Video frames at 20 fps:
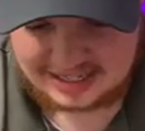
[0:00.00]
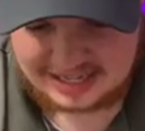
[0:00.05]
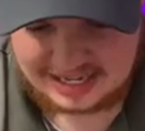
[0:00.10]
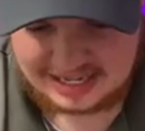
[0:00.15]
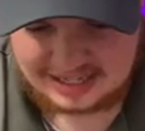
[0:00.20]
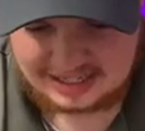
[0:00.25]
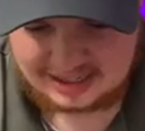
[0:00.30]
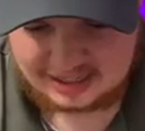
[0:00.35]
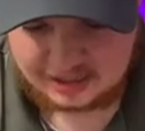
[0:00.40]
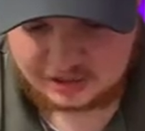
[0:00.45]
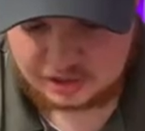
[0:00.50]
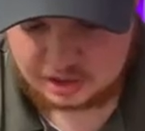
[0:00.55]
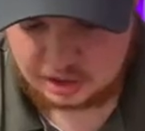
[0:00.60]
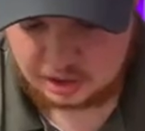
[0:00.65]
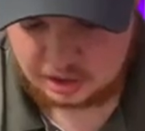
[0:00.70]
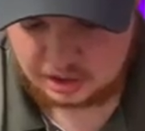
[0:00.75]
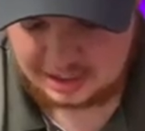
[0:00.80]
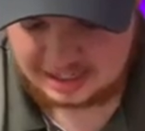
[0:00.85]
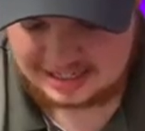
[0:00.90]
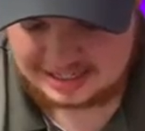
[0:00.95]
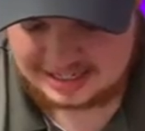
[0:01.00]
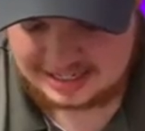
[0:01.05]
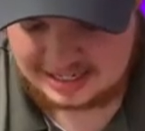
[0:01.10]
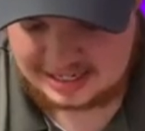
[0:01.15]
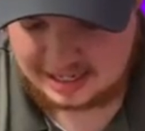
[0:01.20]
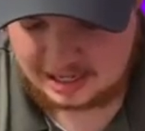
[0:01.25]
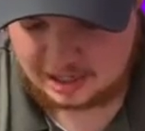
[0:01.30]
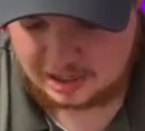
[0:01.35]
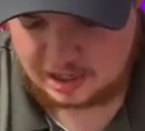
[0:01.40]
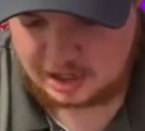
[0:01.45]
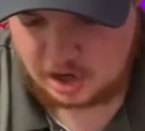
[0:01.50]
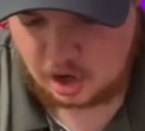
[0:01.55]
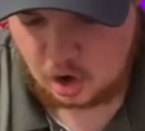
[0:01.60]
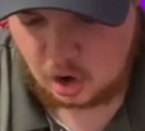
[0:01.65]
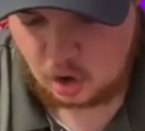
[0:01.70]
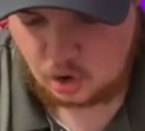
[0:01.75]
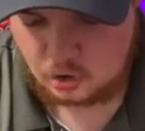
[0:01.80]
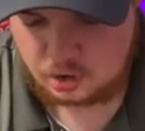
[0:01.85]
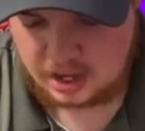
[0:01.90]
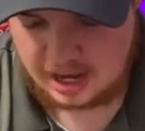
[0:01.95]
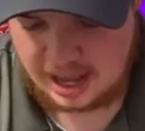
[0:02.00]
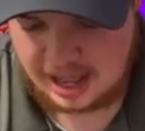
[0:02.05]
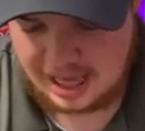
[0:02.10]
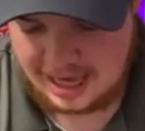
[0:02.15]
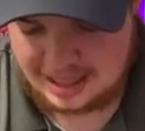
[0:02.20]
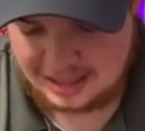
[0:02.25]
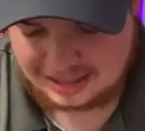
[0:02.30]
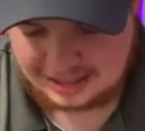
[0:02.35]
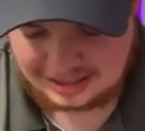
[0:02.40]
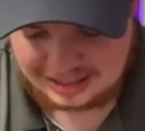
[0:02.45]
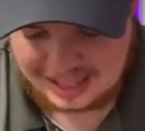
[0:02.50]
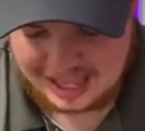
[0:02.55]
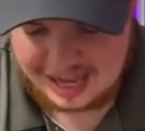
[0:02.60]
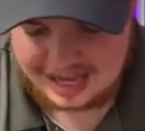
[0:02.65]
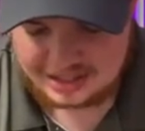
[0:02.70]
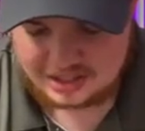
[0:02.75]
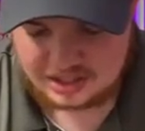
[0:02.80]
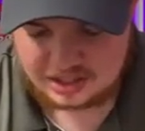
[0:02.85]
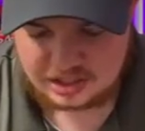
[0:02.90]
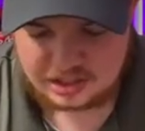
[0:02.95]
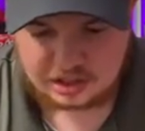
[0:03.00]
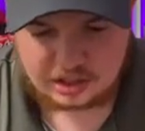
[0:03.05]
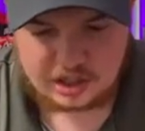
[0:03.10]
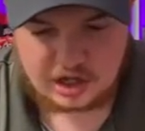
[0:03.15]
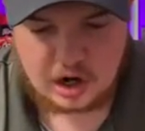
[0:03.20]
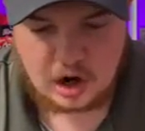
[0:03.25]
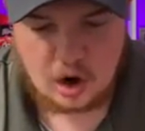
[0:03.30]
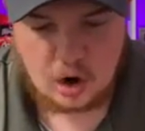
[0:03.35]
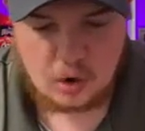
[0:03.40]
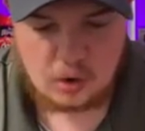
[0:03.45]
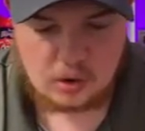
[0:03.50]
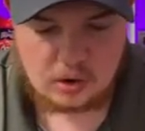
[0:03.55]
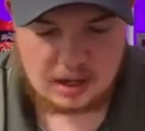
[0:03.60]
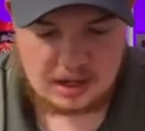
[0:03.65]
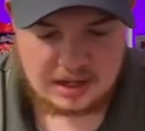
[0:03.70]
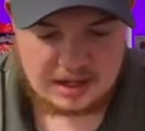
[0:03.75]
Eternity Code. Let's go.